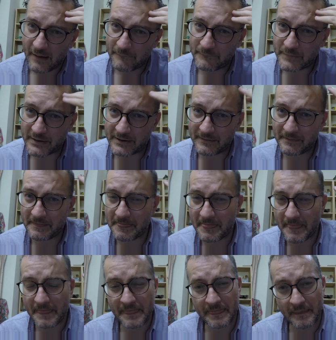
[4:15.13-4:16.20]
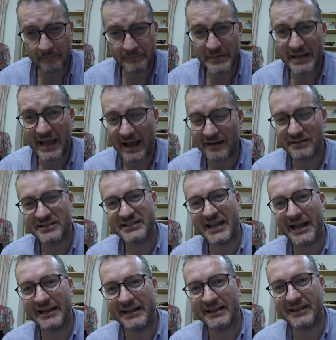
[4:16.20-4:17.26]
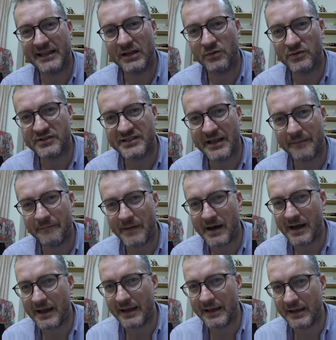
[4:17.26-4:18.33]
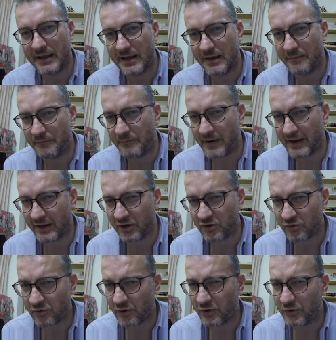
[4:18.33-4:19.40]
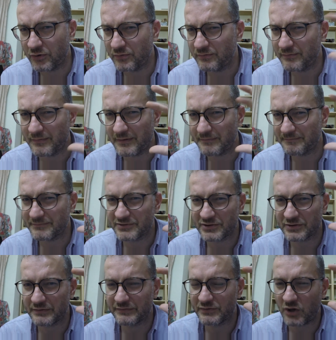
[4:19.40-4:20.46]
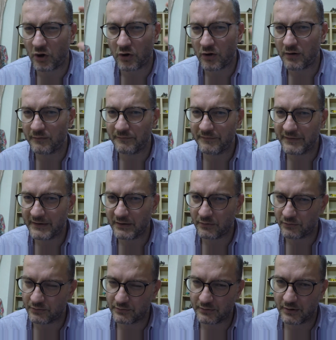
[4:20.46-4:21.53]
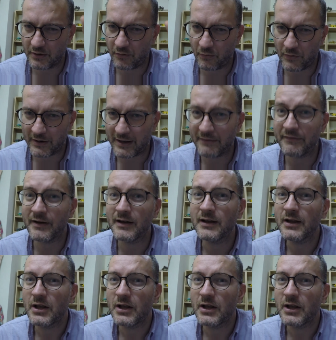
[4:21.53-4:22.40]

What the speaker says: but the big outstanding thing was that my Chrome sort of .config or whatever,